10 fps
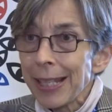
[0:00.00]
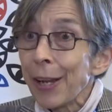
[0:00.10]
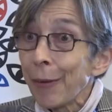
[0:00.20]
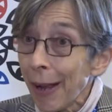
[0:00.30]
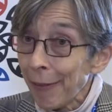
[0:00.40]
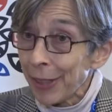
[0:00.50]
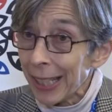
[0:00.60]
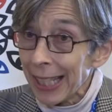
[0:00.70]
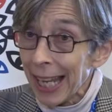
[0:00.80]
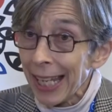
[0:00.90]
They arrived
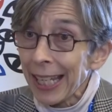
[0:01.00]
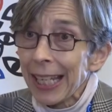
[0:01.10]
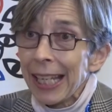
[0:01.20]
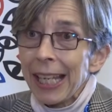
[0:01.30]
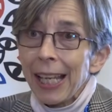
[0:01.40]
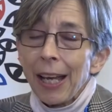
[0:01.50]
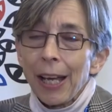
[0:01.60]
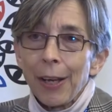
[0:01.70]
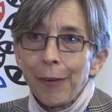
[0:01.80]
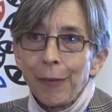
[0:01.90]
today
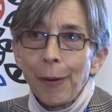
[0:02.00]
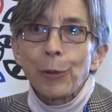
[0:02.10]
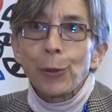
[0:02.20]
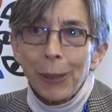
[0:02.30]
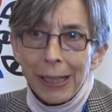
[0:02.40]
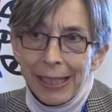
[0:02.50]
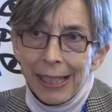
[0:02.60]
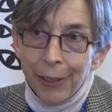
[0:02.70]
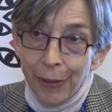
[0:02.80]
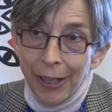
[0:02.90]
from
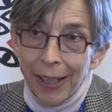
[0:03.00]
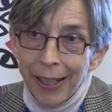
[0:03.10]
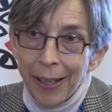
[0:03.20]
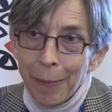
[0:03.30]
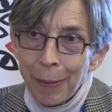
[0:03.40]
23